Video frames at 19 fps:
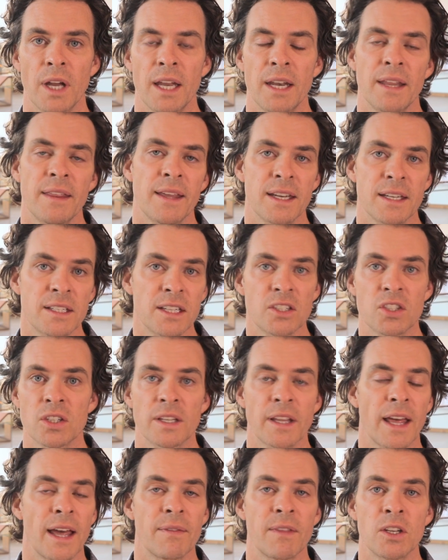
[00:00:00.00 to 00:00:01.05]
And in addition
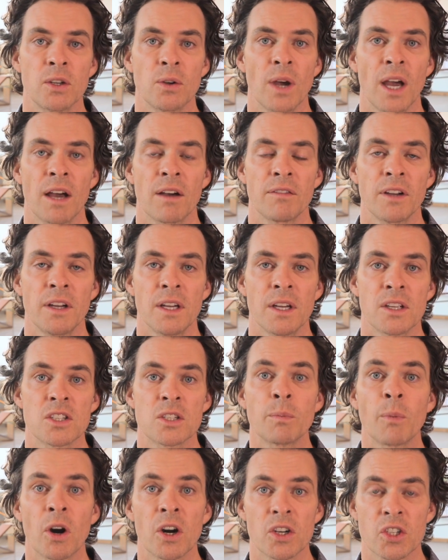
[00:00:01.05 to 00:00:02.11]
to that, then you have
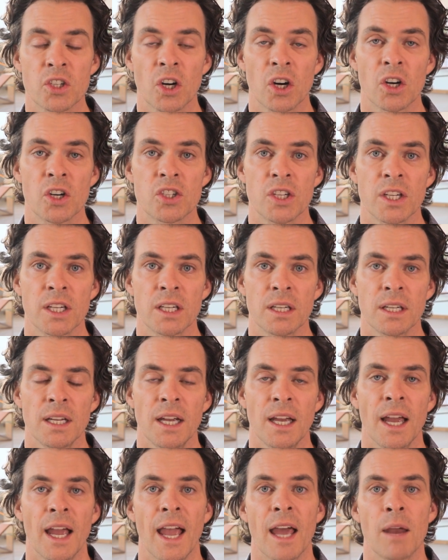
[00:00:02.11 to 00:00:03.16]
smart charging
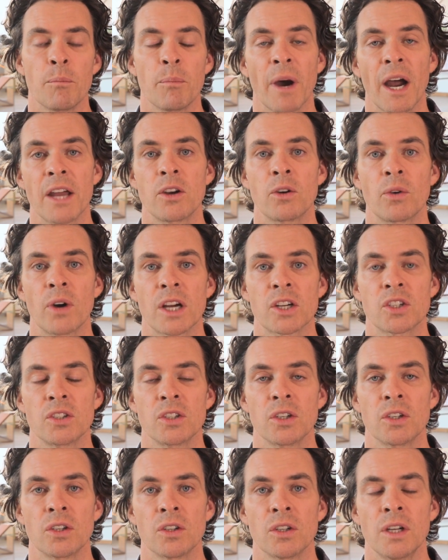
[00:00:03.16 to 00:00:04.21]
and
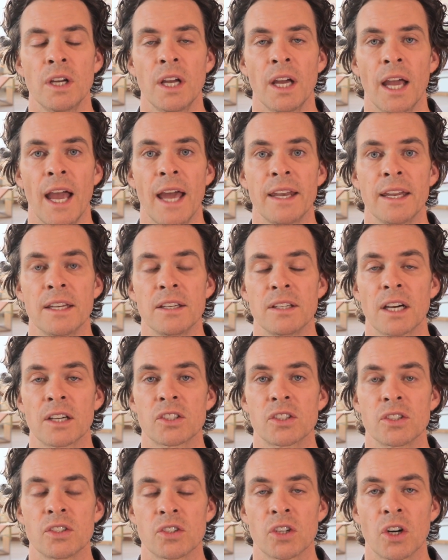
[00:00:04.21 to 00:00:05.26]
bidirectional and
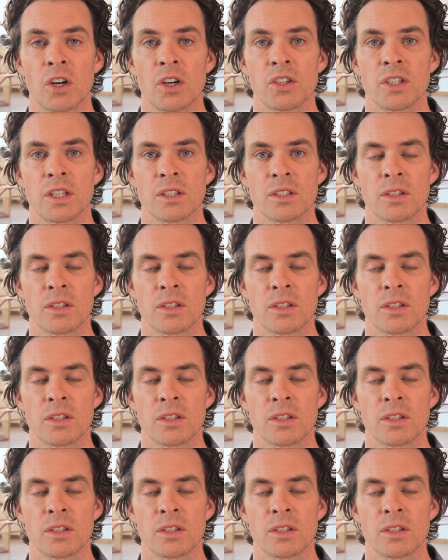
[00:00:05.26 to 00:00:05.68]
induction charging.